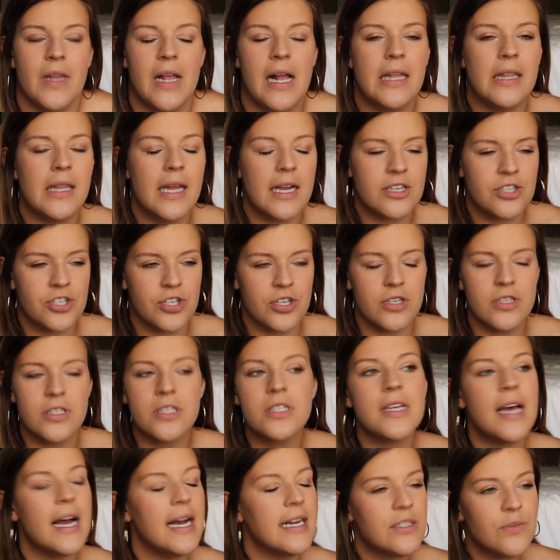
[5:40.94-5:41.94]
lecture
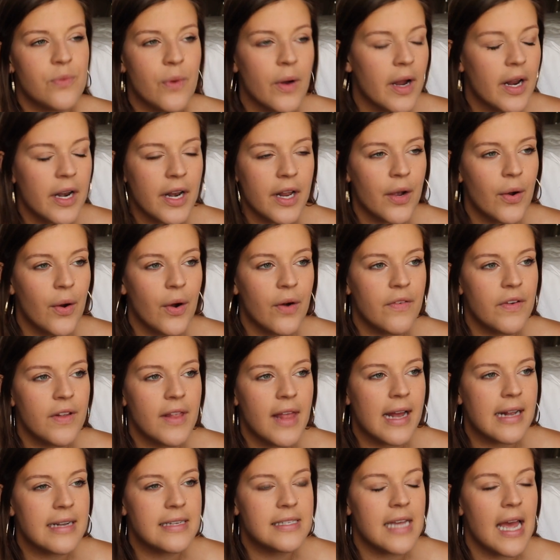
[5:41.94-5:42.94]
slides we're gonna go over
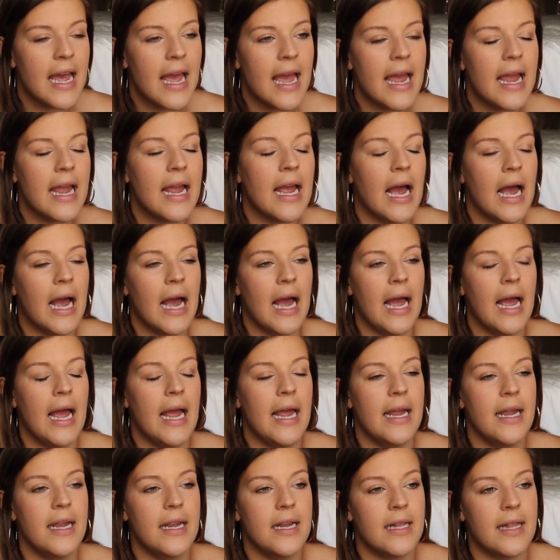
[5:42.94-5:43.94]
that day.
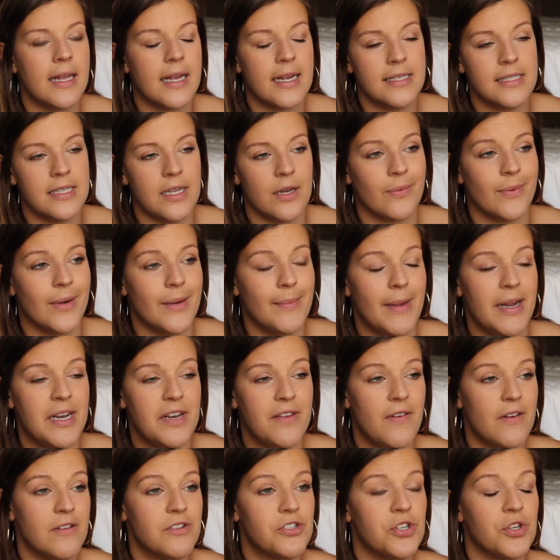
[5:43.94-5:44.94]
Like I said, read my
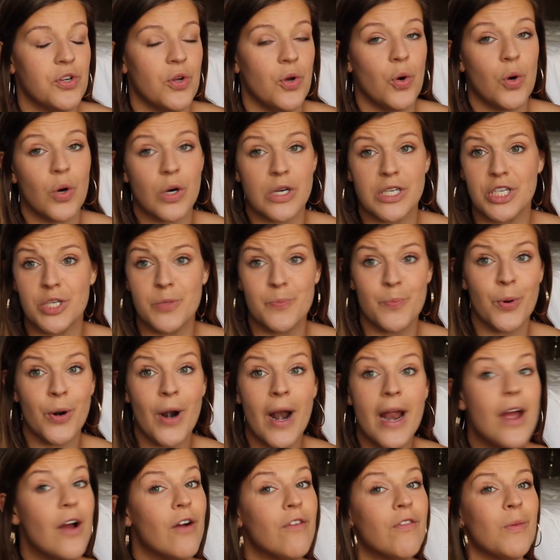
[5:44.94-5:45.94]
devotional or just
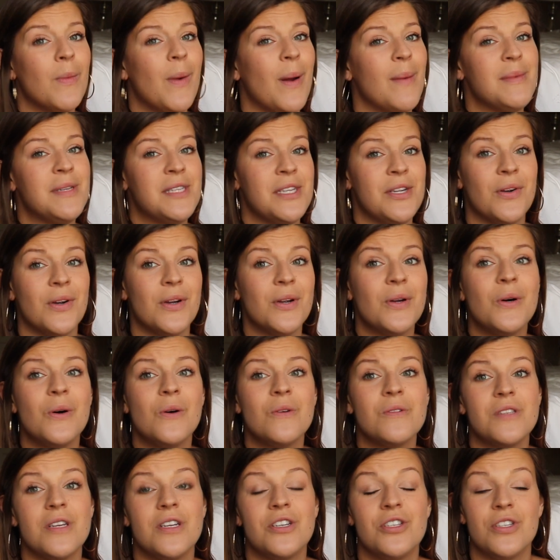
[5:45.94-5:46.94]
pray over my
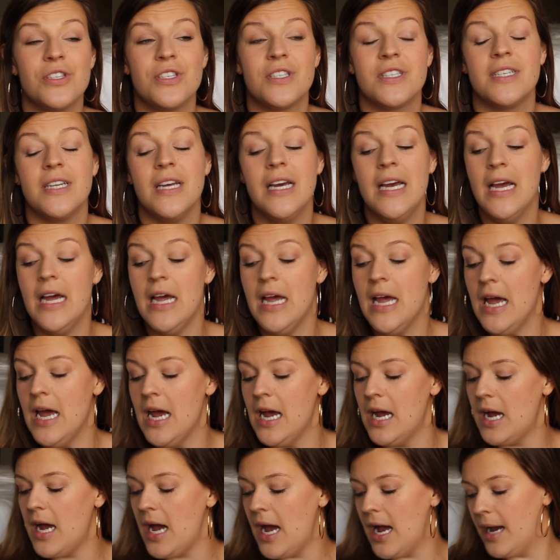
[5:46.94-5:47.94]
materials and just
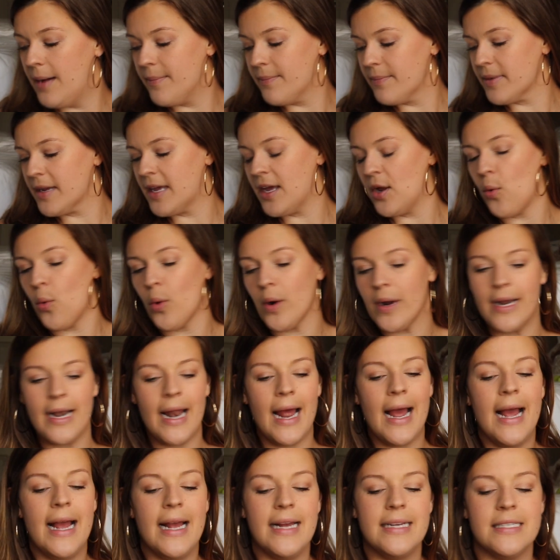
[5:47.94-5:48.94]
get
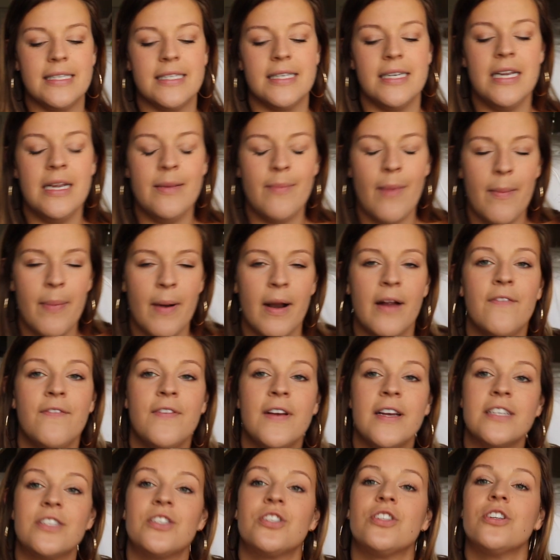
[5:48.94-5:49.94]
organized, eat my
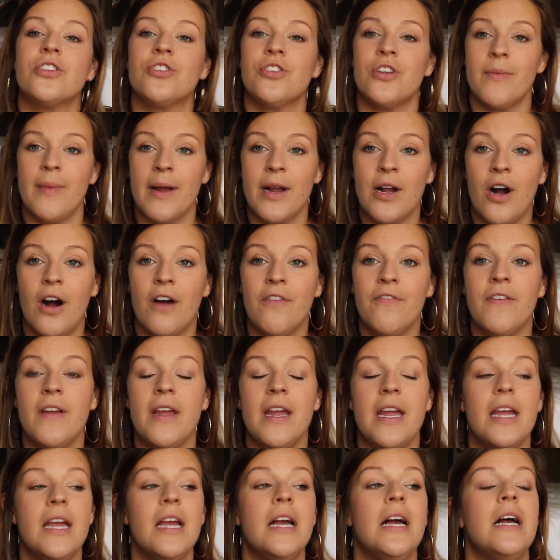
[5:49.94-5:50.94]
breakfast, drink my
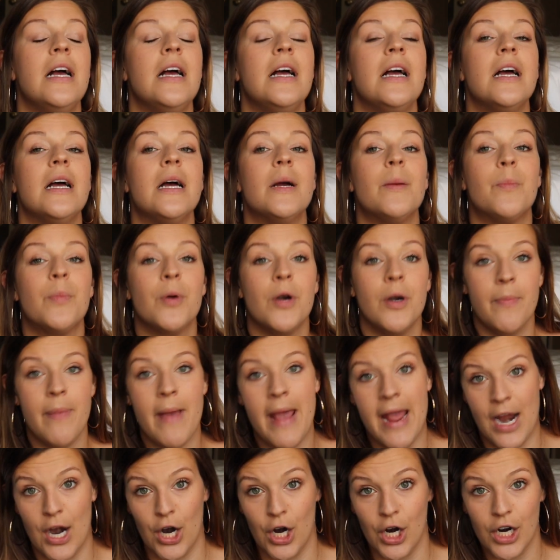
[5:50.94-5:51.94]
coffee,
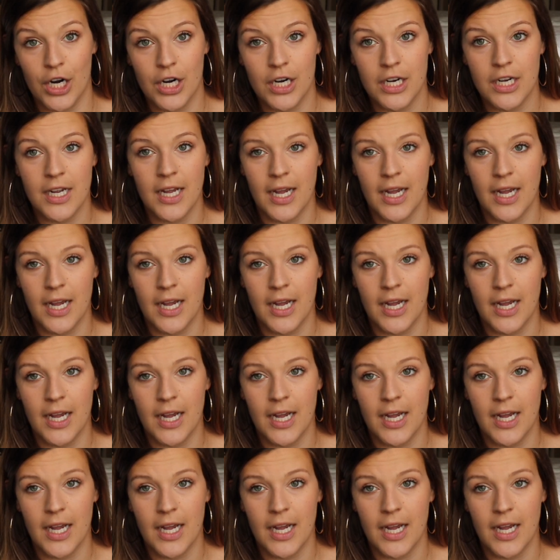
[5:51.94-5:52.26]
prepare.